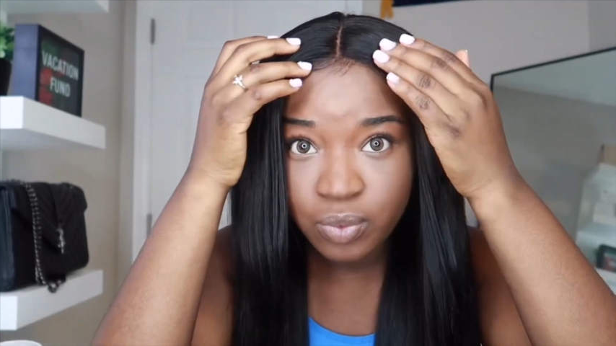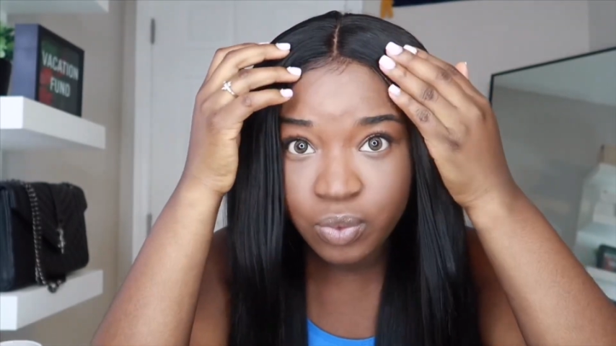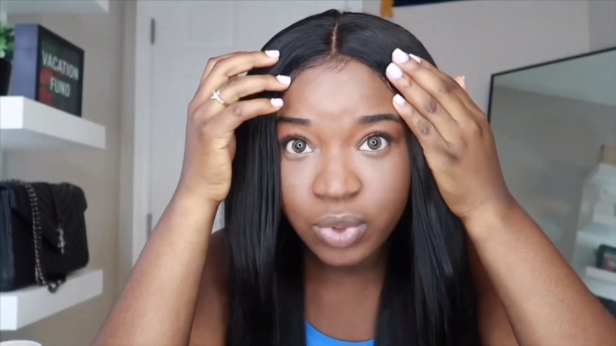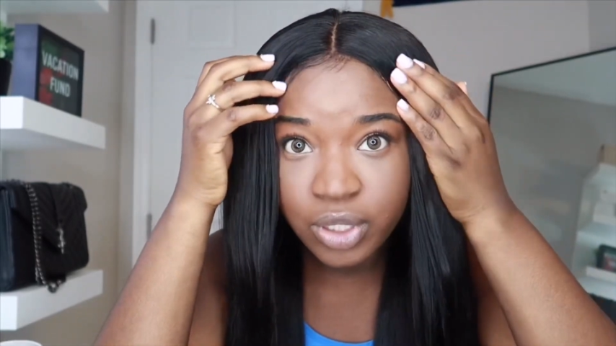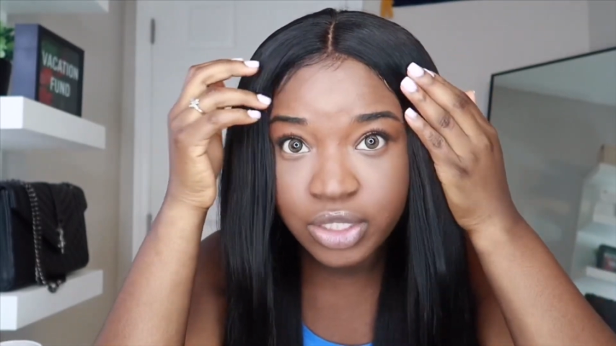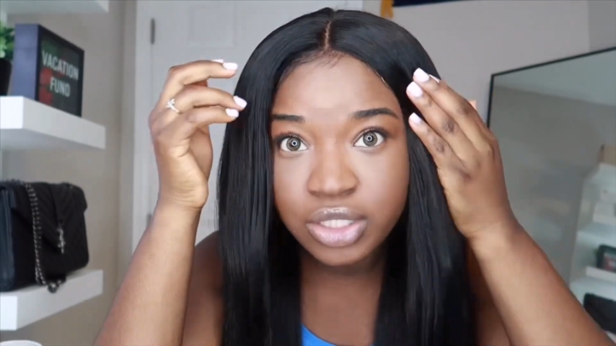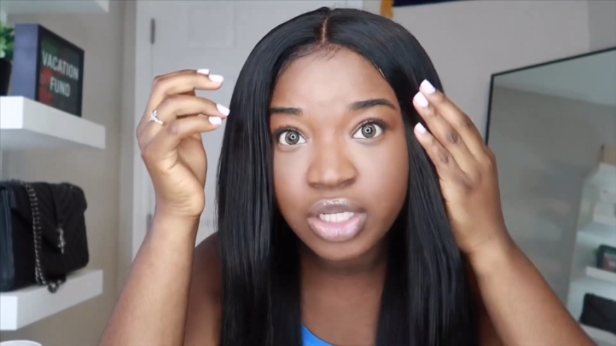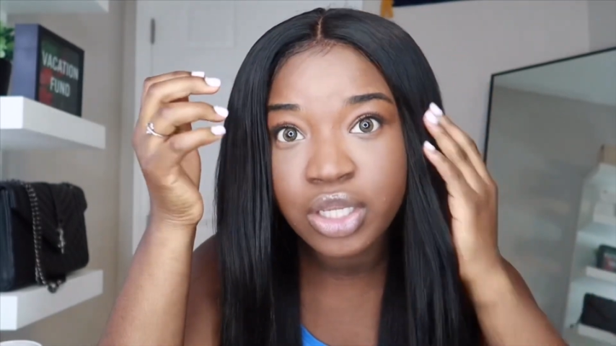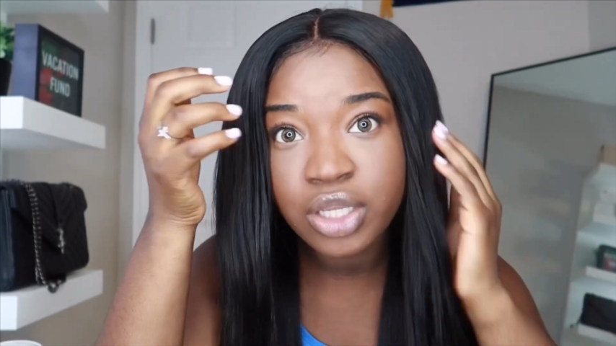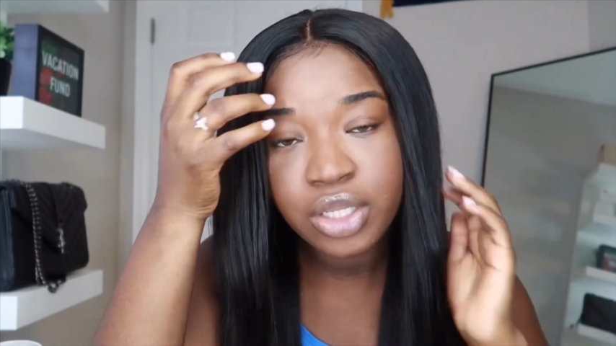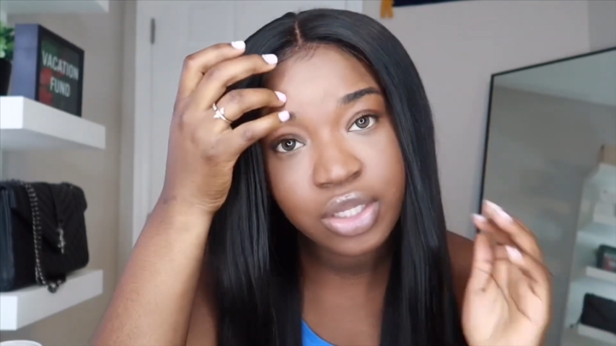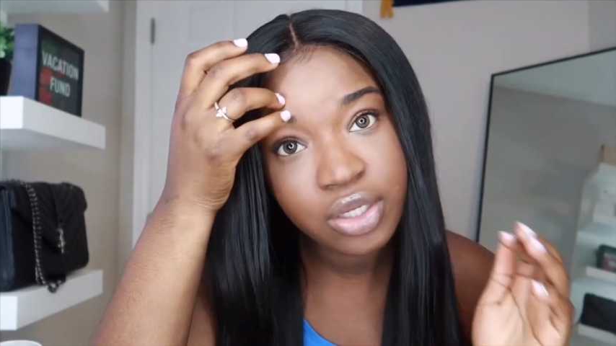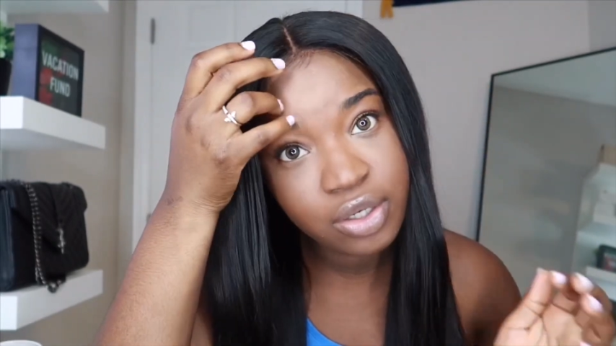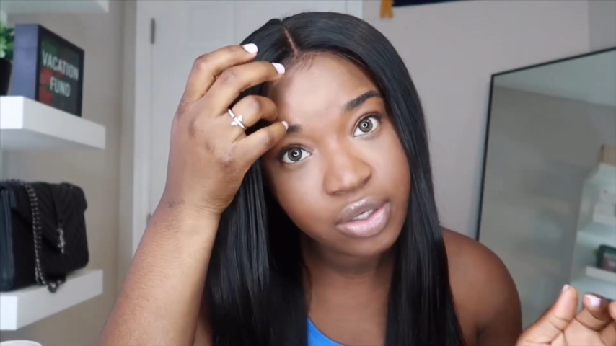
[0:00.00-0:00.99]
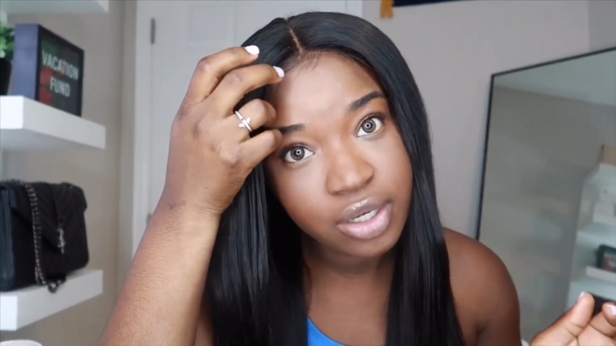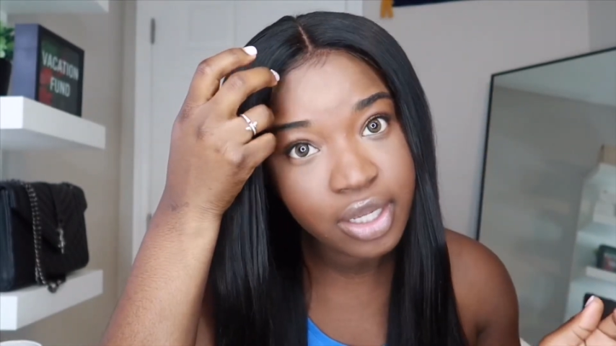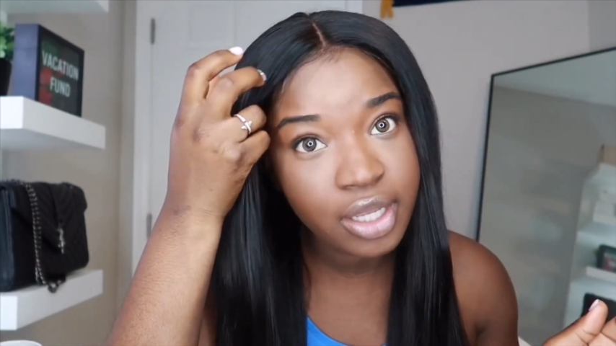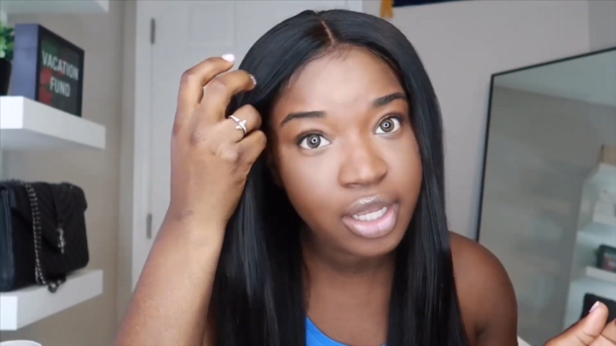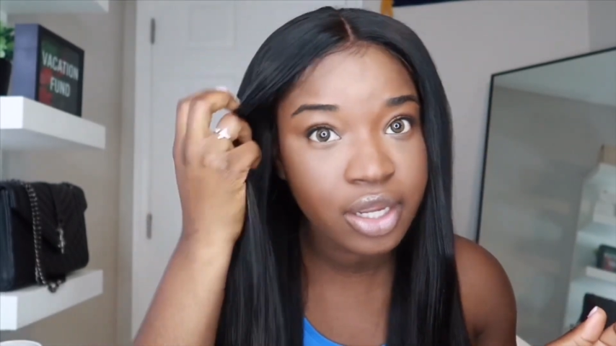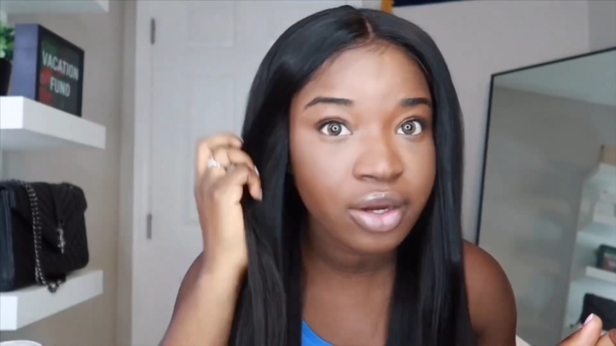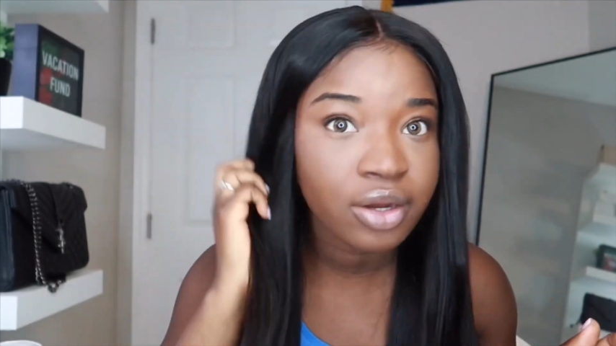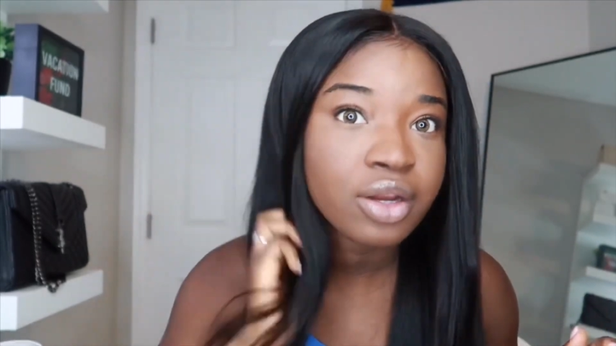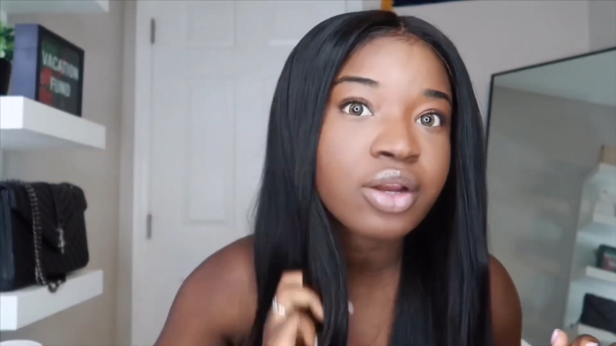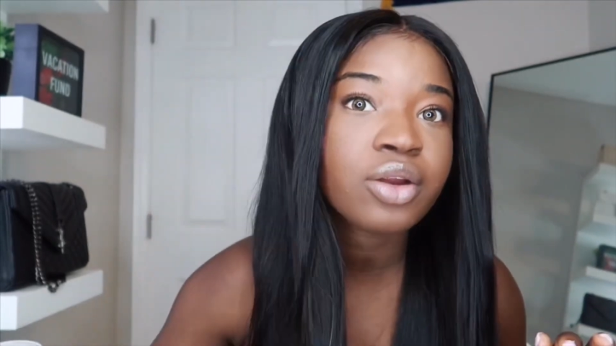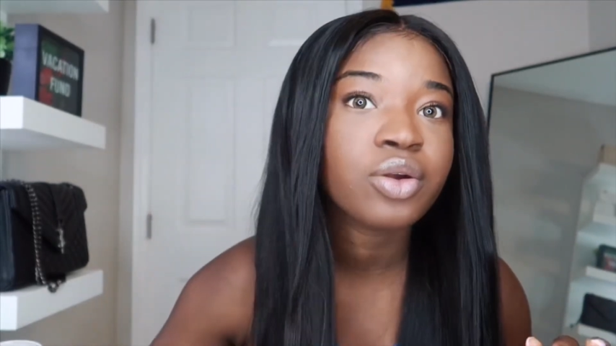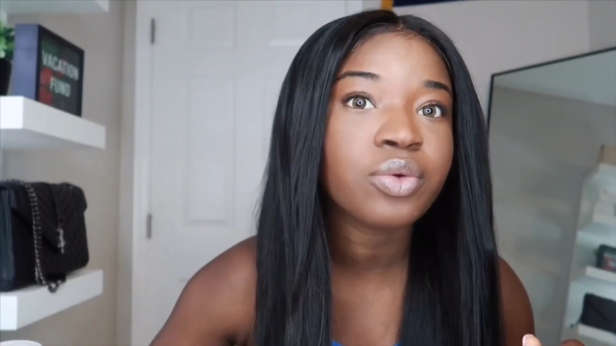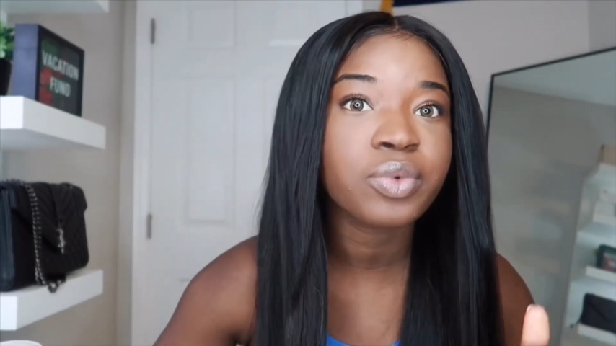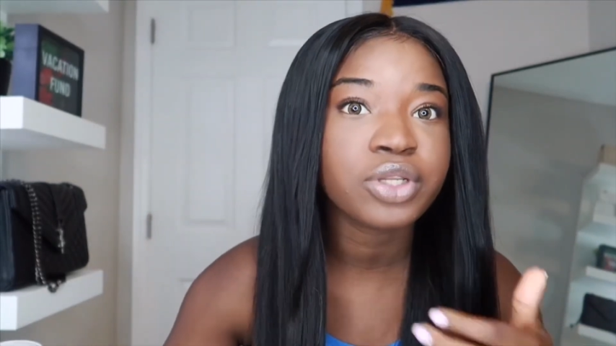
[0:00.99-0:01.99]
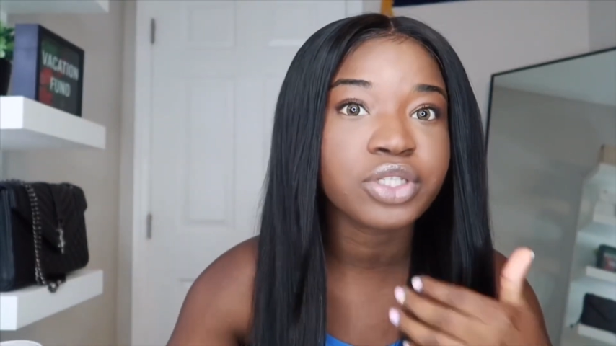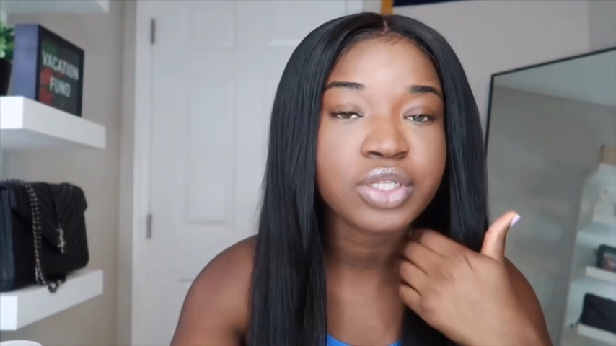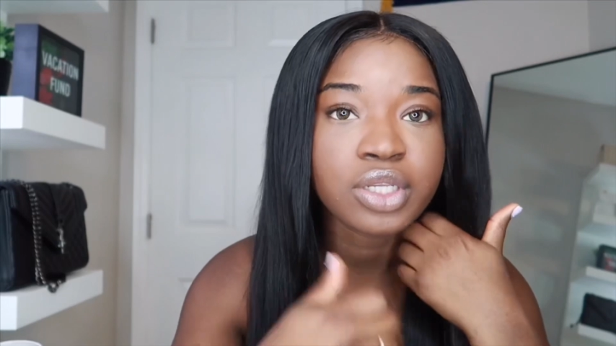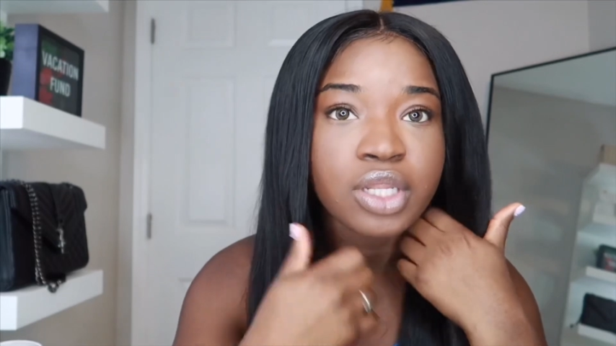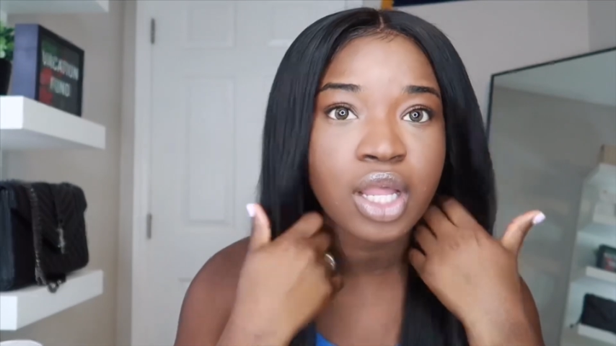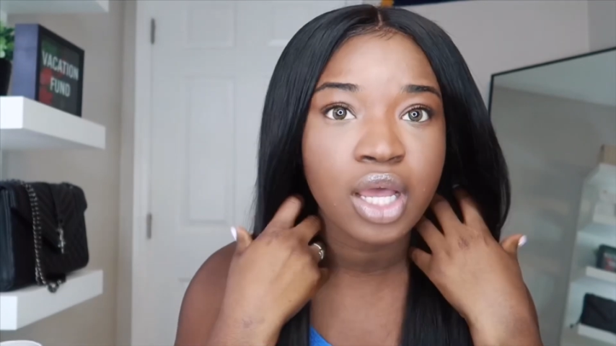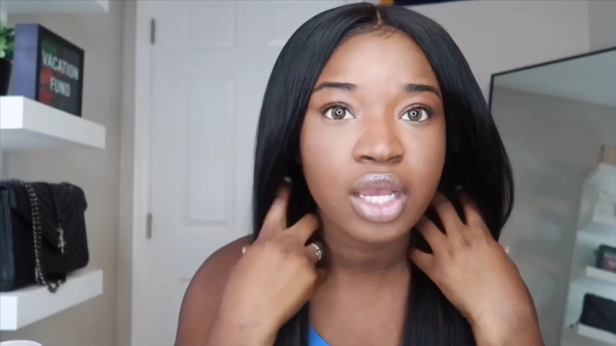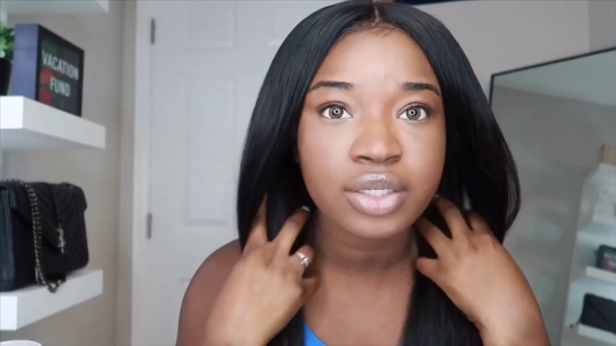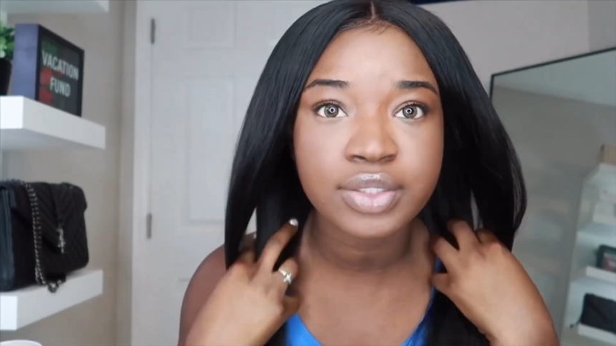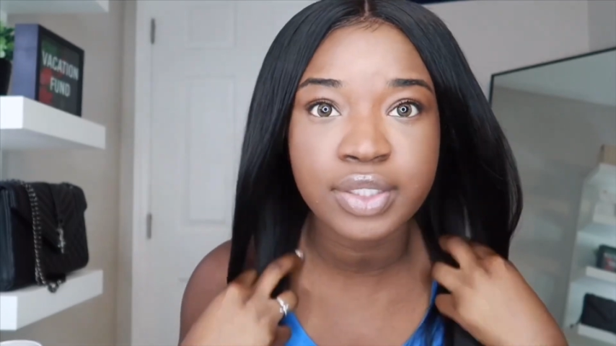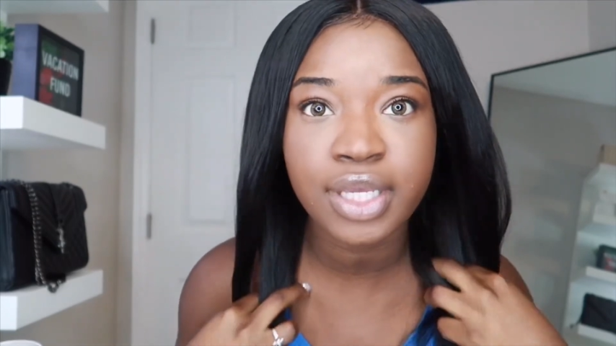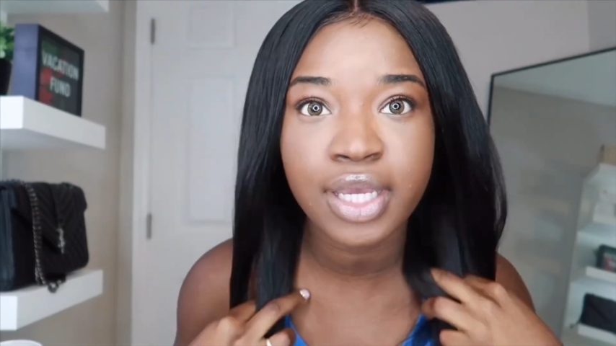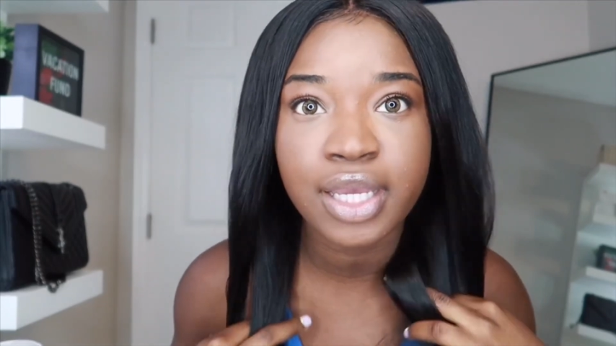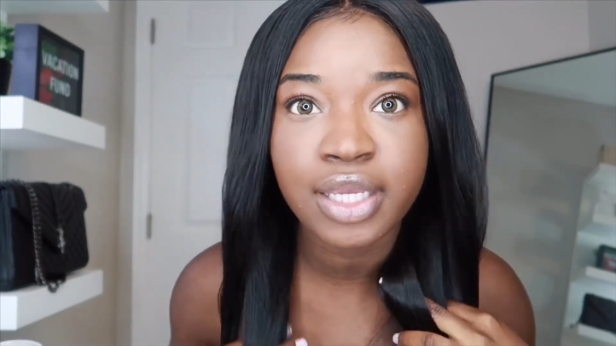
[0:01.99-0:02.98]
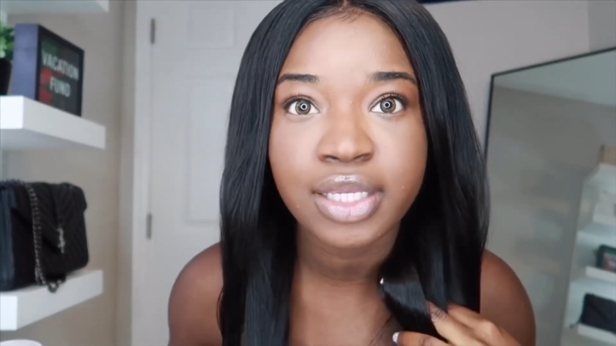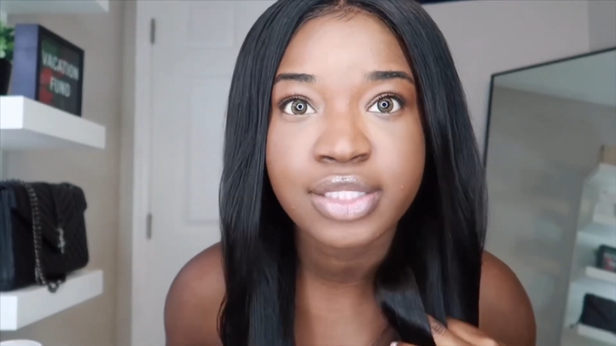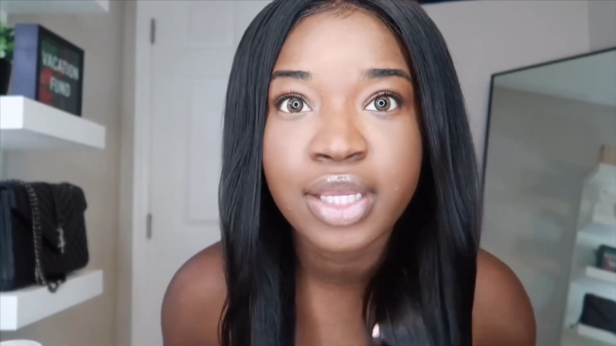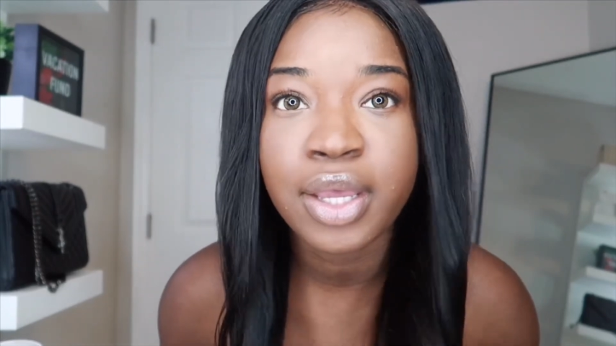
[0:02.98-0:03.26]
with your hair or with your locks, you guys,